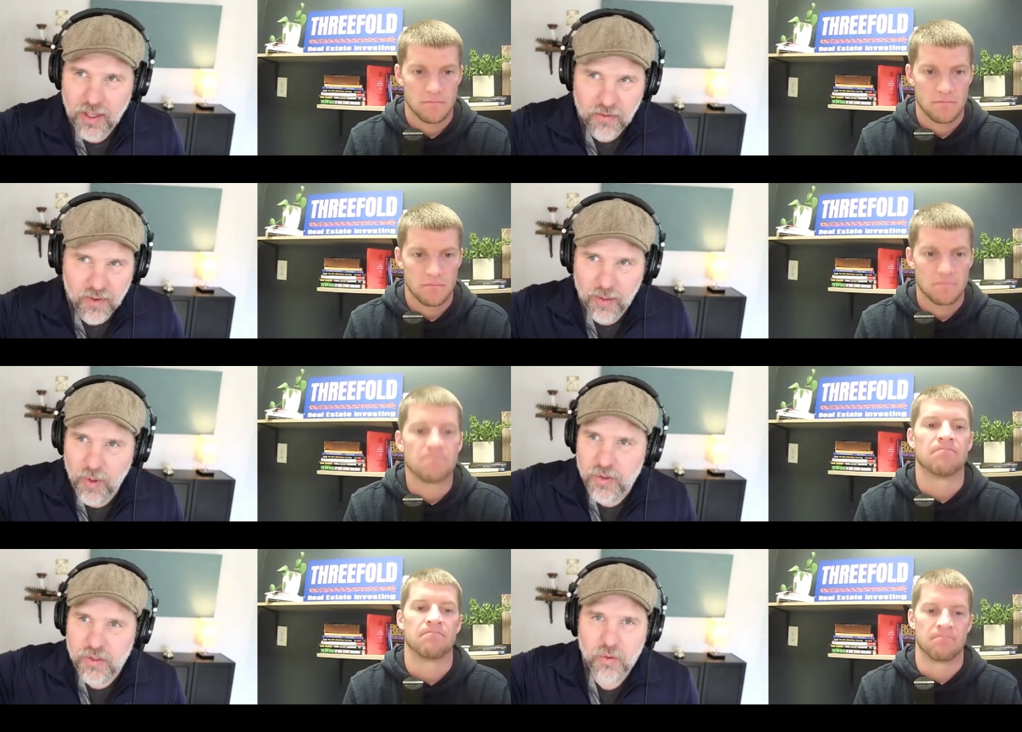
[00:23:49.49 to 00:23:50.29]
Speaker 1: In fact,
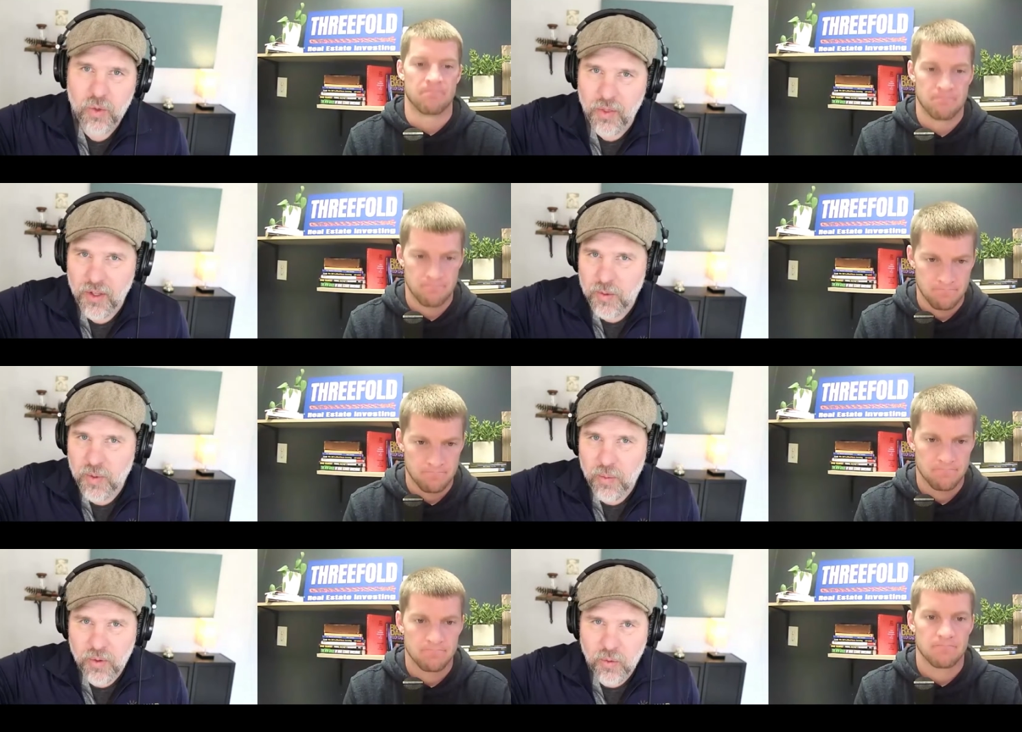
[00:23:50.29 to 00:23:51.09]
most of the mm-hmm. wealthiest
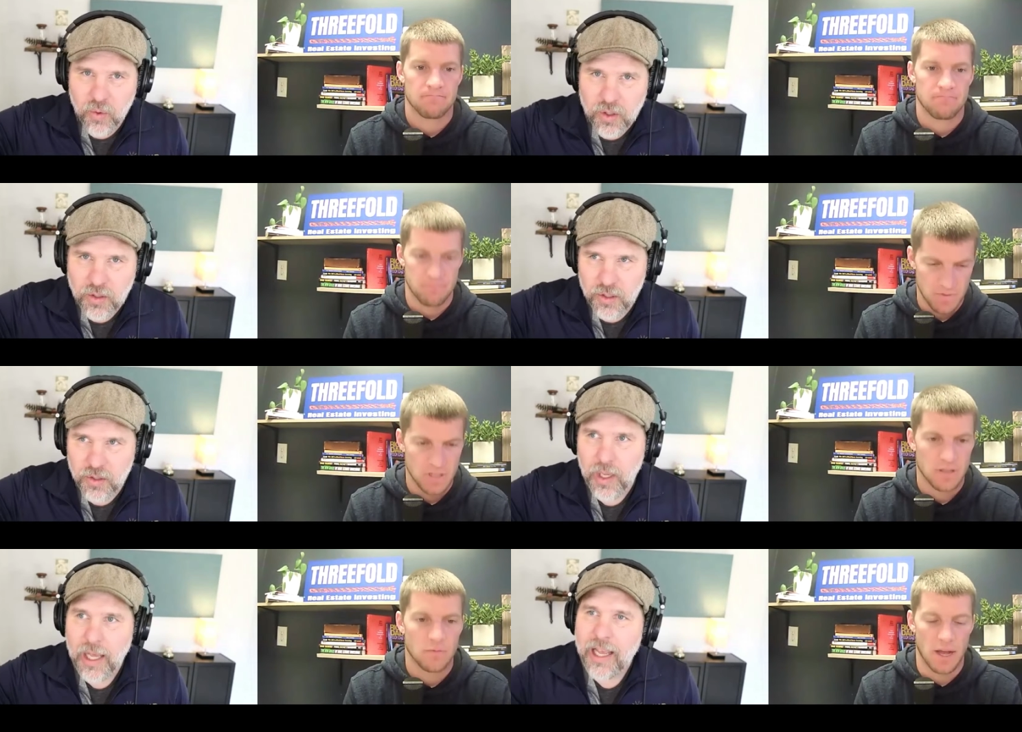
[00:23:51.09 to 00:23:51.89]
people in the world
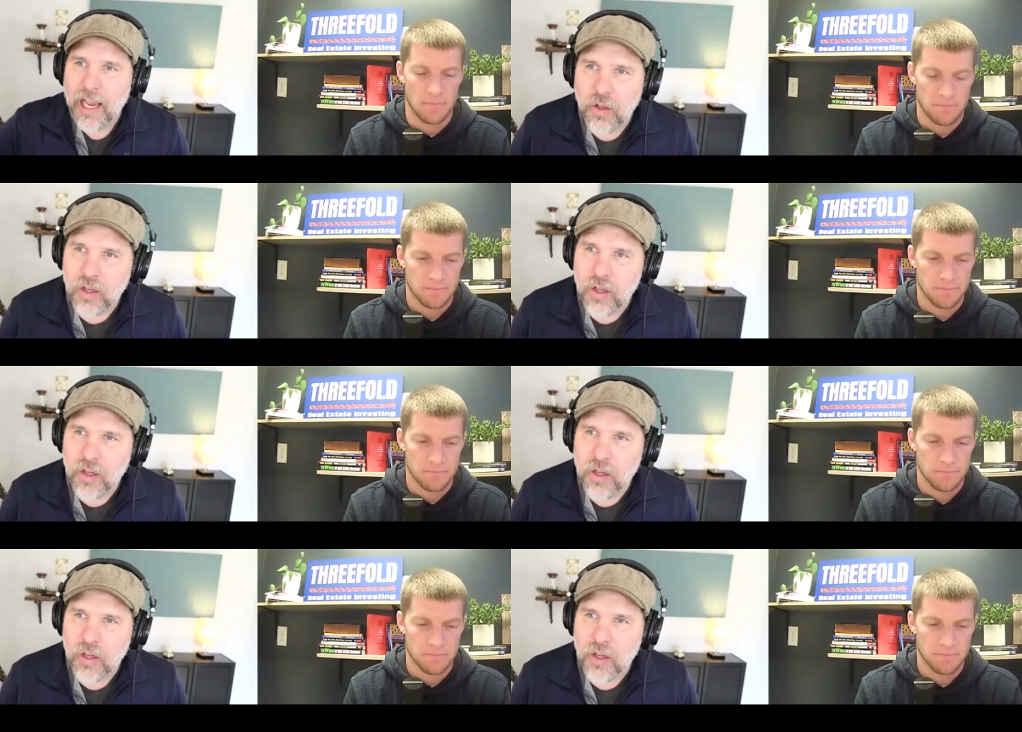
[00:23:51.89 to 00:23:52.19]
do, and right.